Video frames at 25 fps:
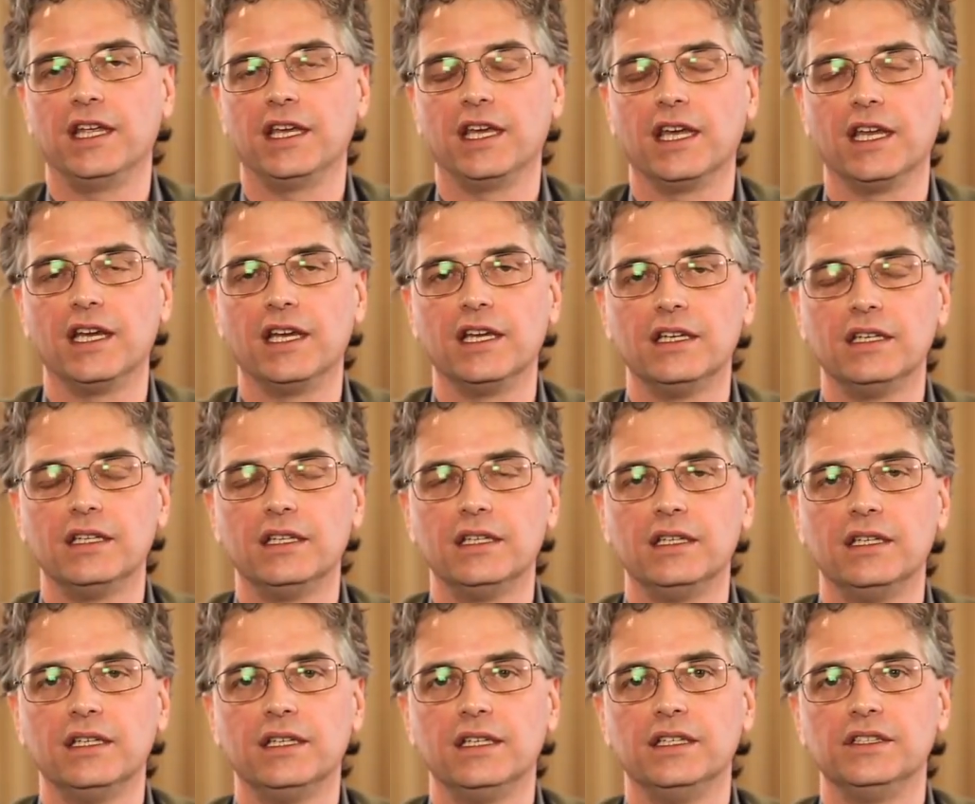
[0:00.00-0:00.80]
in it.
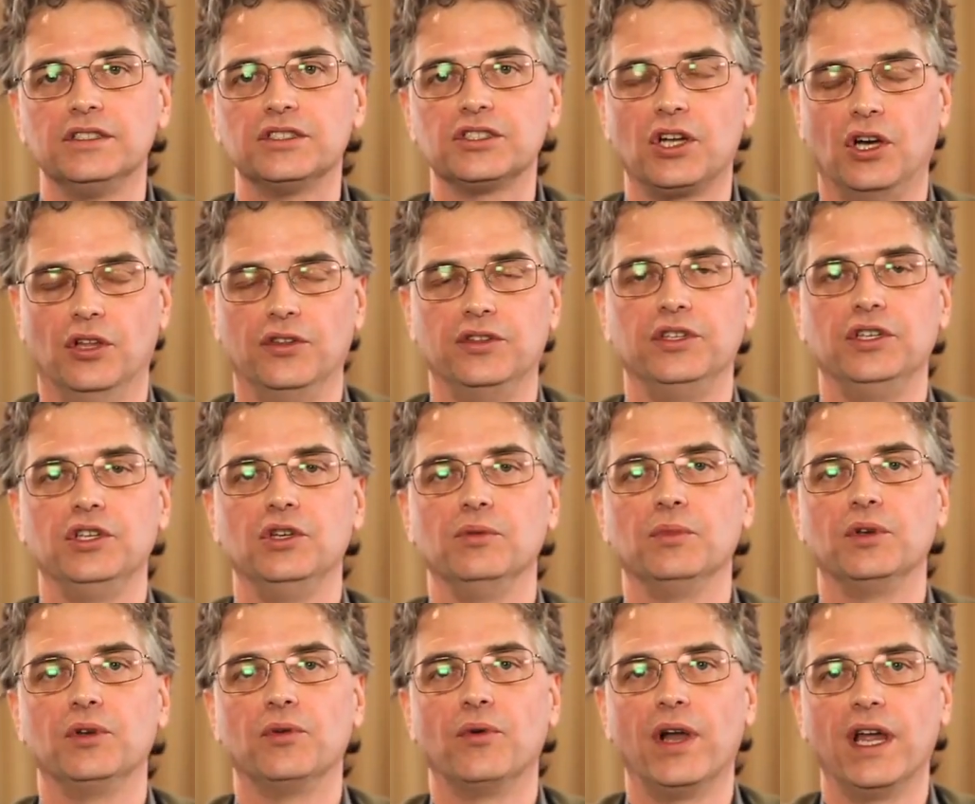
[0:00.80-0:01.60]
It's called the
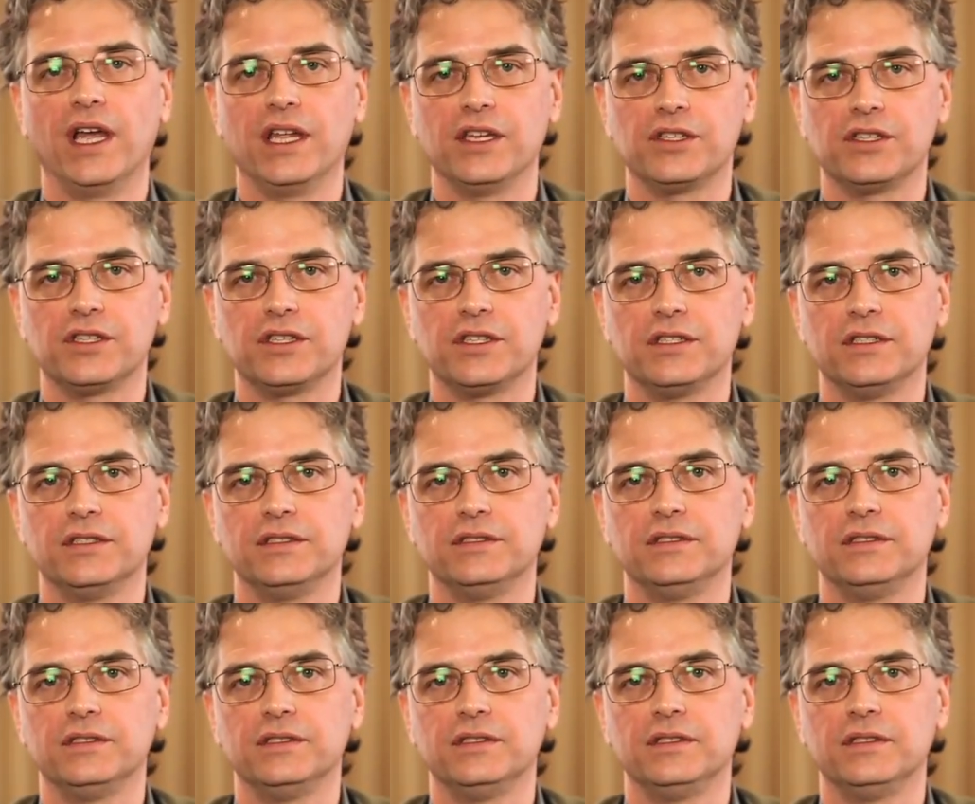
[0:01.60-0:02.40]
human race.
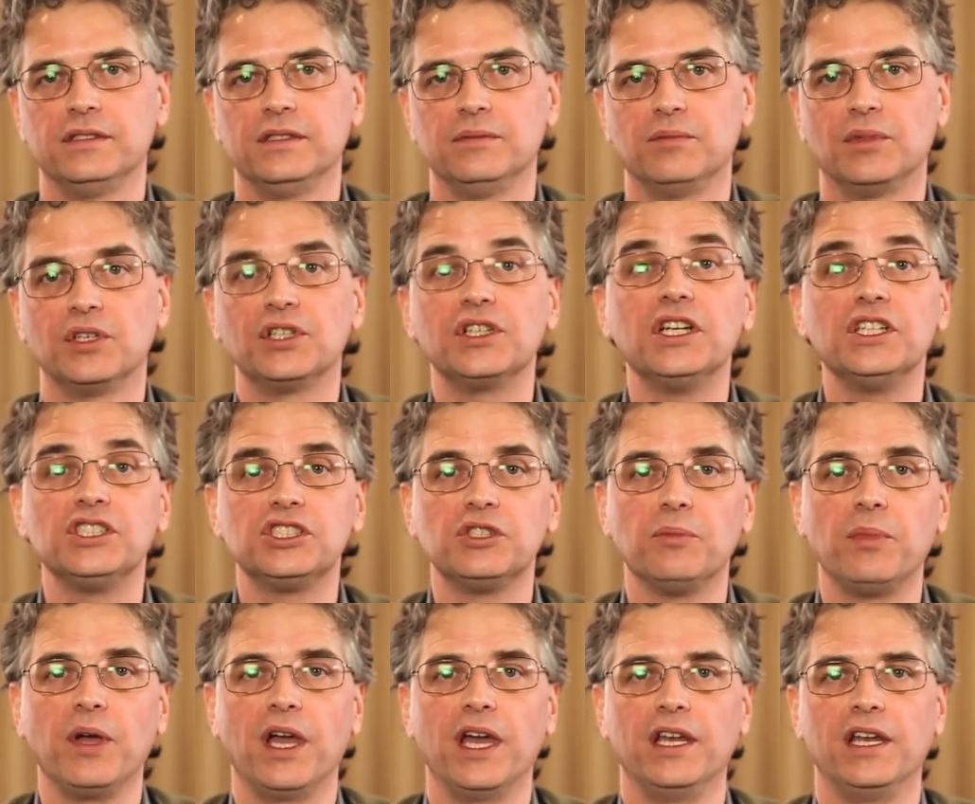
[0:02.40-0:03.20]

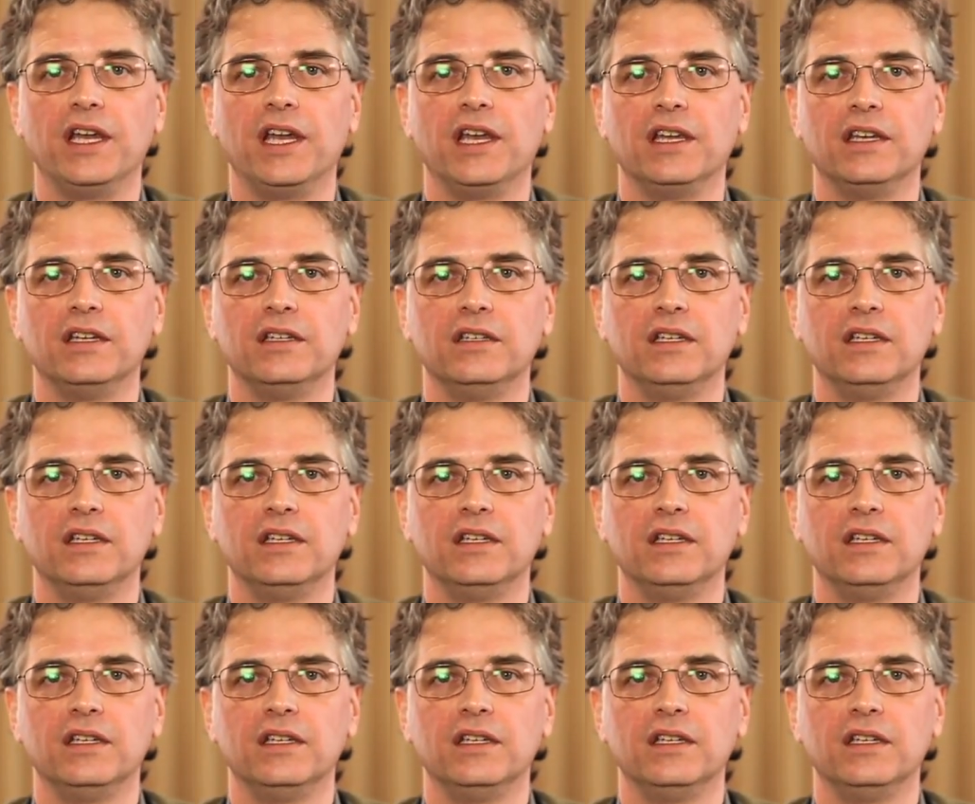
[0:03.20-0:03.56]
Participate in it.